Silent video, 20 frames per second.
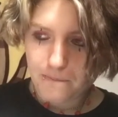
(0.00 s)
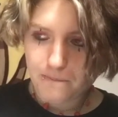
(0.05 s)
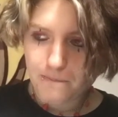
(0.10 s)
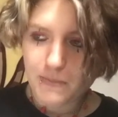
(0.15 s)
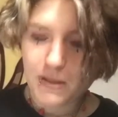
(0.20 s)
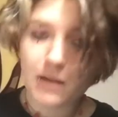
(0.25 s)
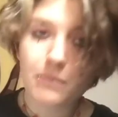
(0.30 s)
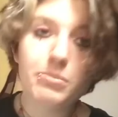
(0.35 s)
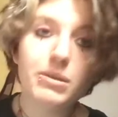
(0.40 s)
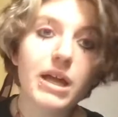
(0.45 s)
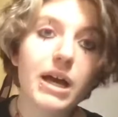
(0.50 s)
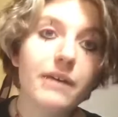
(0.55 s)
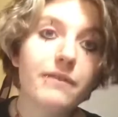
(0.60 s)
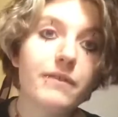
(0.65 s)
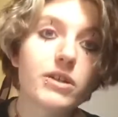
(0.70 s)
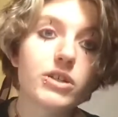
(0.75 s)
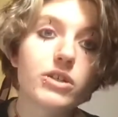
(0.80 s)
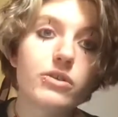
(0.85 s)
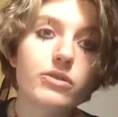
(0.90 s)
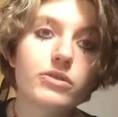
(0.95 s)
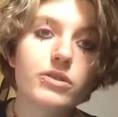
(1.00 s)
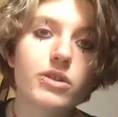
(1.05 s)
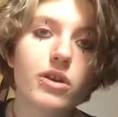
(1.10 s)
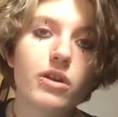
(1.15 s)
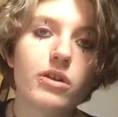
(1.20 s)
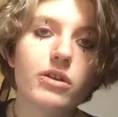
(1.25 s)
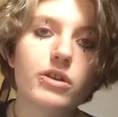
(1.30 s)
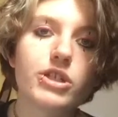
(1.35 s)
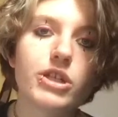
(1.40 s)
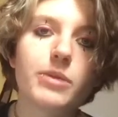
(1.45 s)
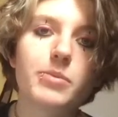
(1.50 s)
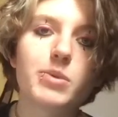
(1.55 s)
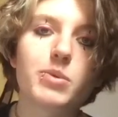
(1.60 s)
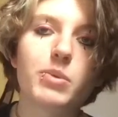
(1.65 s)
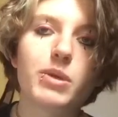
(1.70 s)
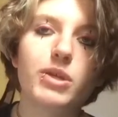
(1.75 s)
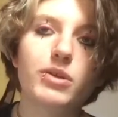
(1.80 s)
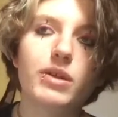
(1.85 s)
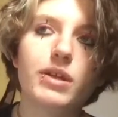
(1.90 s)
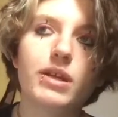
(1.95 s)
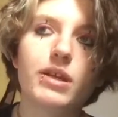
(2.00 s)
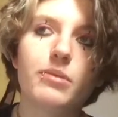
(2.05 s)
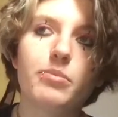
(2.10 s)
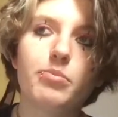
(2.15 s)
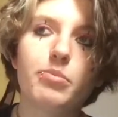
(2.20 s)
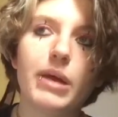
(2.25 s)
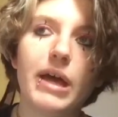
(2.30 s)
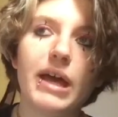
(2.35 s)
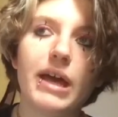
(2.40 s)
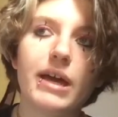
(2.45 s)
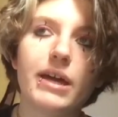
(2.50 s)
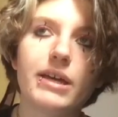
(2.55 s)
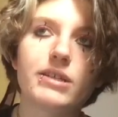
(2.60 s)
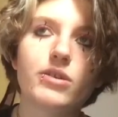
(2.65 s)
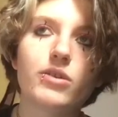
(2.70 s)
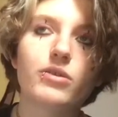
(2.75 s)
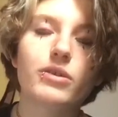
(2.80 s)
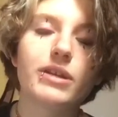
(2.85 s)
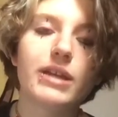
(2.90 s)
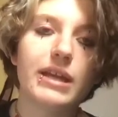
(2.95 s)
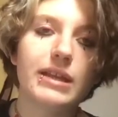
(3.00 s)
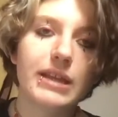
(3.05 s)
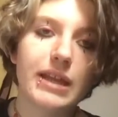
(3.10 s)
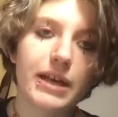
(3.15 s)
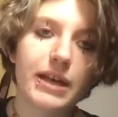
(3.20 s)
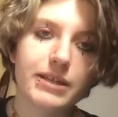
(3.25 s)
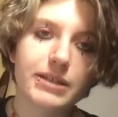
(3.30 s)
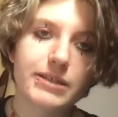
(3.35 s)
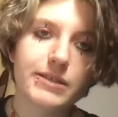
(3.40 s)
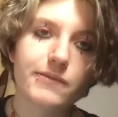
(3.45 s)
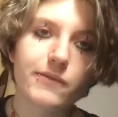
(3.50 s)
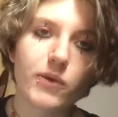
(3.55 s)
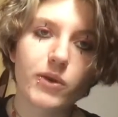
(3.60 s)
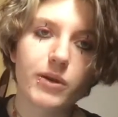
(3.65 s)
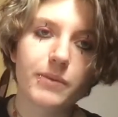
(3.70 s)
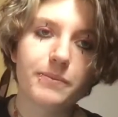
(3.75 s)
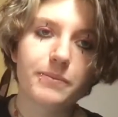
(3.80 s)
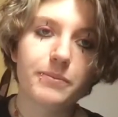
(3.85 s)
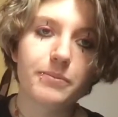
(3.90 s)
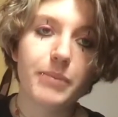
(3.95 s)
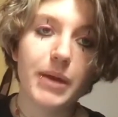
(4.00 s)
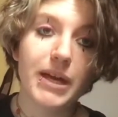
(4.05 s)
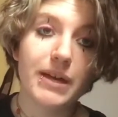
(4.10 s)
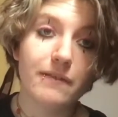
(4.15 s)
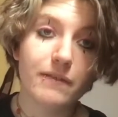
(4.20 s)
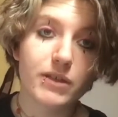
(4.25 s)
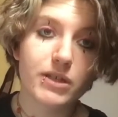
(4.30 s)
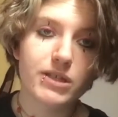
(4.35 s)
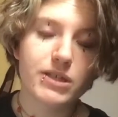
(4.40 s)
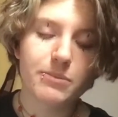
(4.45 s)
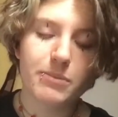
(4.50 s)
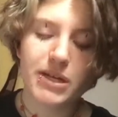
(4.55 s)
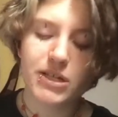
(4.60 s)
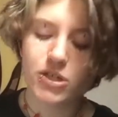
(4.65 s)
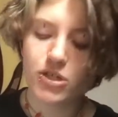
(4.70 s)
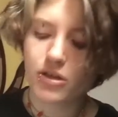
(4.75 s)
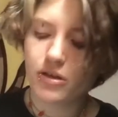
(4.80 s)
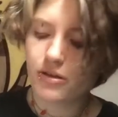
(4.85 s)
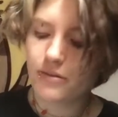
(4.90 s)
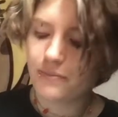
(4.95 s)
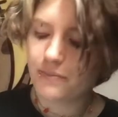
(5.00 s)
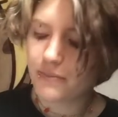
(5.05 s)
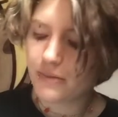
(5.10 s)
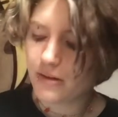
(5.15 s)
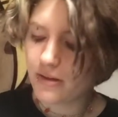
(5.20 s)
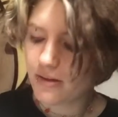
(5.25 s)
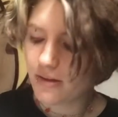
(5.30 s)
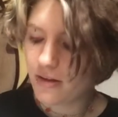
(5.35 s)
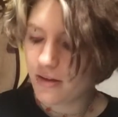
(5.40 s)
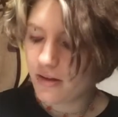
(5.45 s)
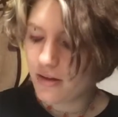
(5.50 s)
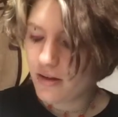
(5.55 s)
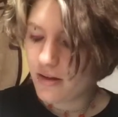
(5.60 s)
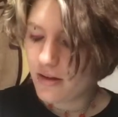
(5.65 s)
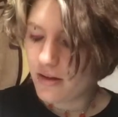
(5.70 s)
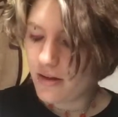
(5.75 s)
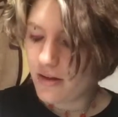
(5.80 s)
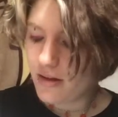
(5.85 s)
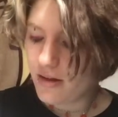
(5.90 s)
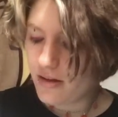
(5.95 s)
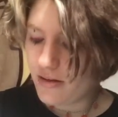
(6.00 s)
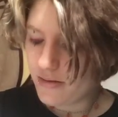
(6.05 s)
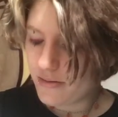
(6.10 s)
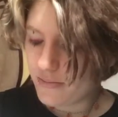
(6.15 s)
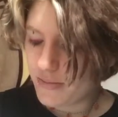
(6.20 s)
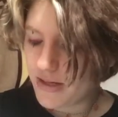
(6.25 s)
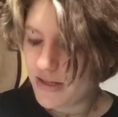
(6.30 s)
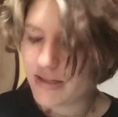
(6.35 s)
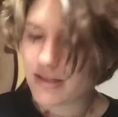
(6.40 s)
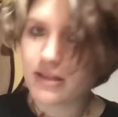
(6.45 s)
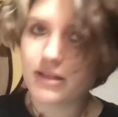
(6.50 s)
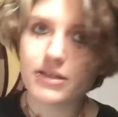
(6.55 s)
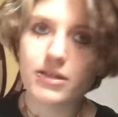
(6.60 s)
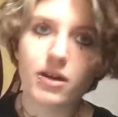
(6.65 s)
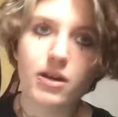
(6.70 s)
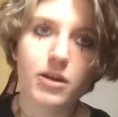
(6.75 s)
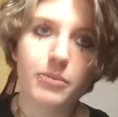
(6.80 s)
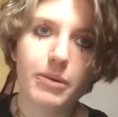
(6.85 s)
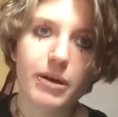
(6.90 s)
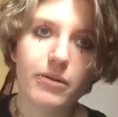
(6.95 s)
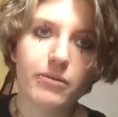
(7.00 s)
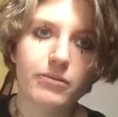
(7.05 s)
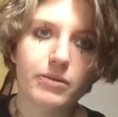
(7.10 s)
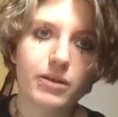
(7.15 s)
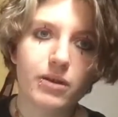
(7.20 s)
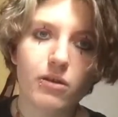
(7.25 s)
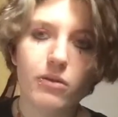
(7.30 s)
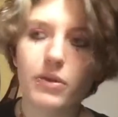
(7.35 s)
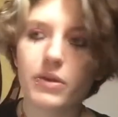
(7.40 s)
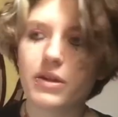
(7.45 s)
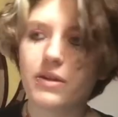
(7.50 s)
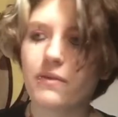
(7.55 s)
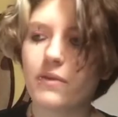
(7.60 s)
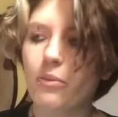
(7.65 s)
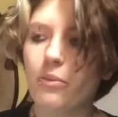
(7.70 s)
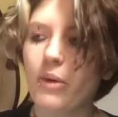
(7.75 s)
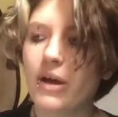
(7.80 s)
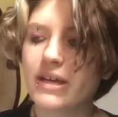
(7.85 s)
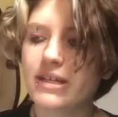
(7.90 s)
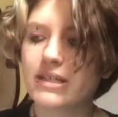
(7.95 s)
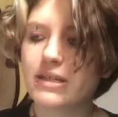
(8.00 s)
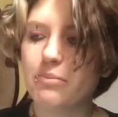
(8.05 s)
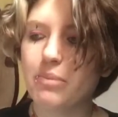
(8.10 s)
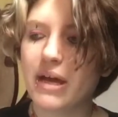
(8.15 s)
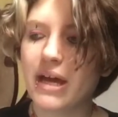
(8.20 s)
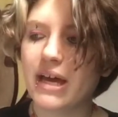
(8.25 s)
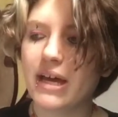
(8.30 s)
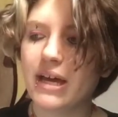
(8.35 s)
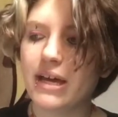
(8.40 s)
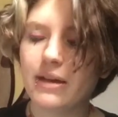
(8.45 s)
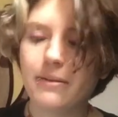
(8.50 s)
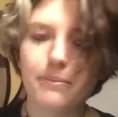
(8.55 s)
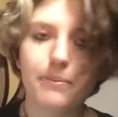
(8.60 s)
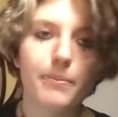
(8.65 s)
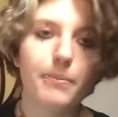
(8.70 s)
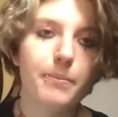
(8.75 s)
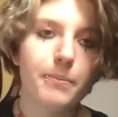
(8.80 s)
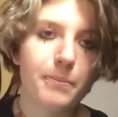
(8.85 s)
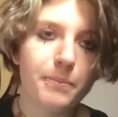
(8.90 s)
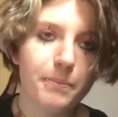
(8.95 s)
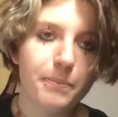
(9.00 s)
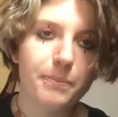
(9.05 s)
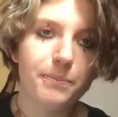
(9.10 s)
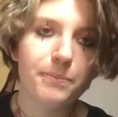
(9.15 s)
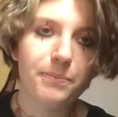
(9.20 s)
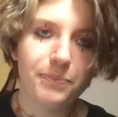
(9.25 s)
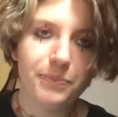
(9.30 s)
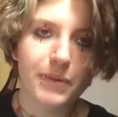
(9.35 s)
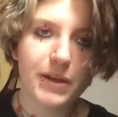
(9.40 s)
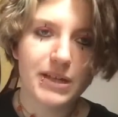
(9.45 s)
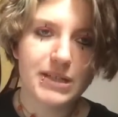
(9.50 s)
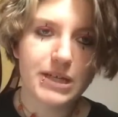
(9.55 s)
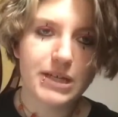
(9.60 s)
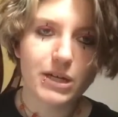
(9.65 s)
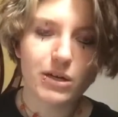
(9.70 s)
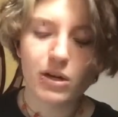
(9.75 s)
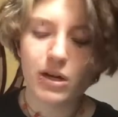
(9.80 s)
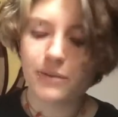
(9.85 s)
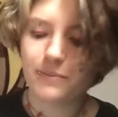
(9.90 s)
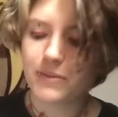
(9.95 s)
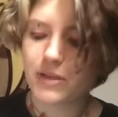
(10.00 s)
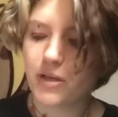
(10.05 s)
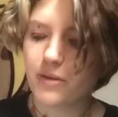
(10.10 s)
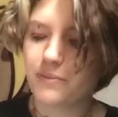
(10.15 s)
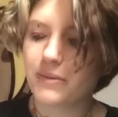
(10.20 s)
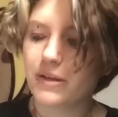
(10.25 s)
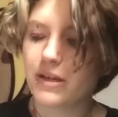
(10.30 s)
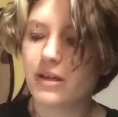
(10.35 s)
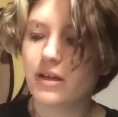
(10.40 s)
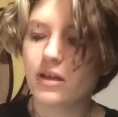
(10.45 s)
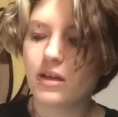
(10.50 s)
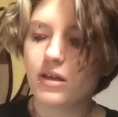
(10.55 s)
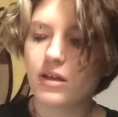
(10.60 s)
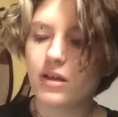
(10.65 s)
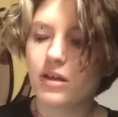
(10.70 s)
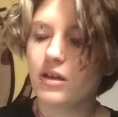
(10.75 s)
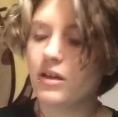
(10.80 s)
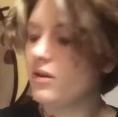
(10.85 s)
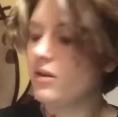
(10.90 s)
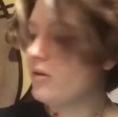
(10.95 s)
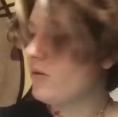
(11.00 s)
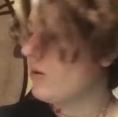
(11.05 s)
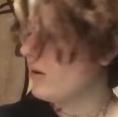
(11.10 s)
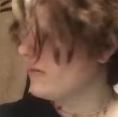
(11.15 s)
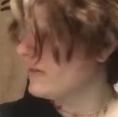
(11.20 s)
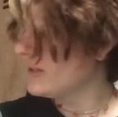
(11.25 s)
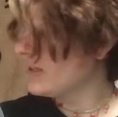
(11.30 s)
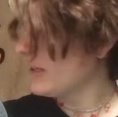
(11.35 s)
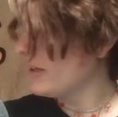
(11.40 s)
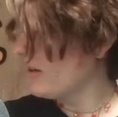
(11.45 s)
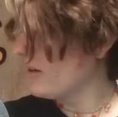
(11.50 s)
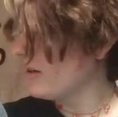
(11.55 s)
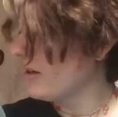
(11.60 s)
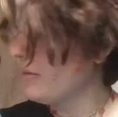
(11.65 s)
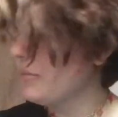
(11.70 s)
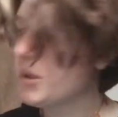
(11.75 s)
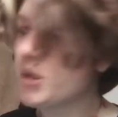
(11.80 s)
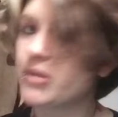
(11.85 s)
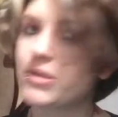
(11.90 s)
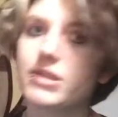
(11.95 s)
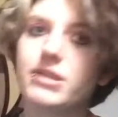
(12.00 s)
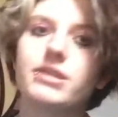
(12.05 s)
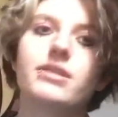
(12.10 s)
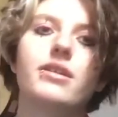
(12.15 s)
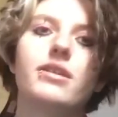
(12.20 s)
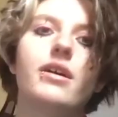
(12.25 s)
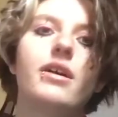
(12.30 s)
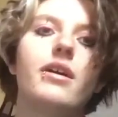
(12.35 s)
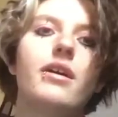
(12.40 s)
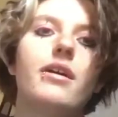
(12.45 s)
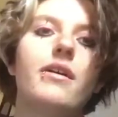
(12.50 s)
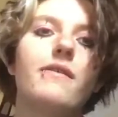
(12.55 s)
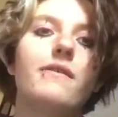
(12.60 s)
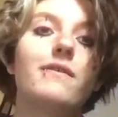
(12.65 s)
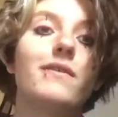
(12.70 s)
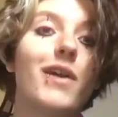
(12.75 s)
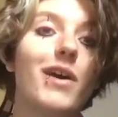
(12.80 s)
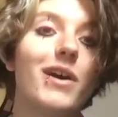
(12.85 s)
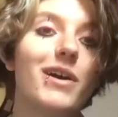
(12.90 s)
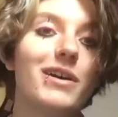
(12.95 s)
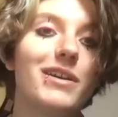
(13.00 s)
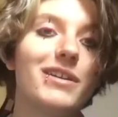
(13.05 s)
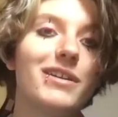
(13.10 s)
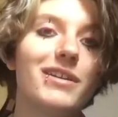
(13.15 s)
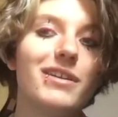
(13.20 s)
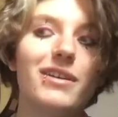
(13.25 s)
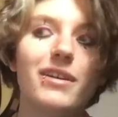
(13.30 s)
apply for certain scholarships, when you need to pay certain deadlines for paying for the semester. And it's going to talk about all the different ways to pay, etc. So, you know, obviously not the most fun